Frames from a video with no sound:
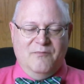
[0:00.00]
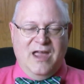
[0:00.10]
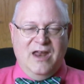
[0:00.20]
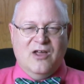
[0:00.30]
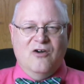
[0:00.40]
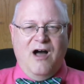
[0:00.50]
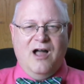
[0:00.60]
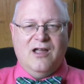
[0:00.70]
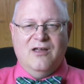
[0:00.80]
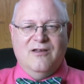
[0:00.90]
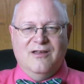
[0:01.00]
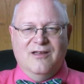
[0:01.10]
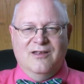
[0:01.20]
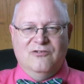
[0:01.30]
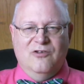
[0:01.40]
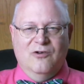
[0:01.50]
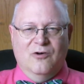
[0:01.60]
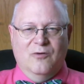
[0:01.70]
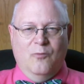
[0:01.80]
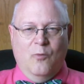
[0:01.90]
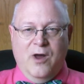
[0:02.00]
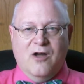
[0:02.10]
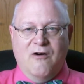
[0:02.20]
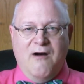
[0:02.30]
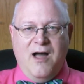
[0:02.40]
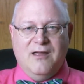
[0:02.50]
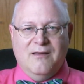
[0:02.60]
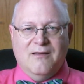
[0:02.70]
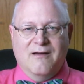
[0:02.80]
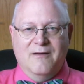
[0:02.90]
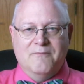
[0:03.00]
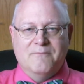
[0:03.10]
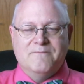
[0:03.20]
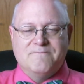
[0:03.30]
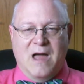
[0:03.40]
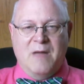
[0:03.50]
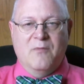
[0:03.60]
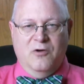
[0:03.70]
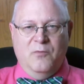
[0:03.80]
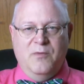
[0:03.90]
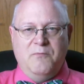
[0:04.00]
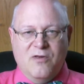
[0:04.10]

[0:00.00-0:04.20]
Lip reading: 8 o'clock until 1 o'clock, I'm a little bit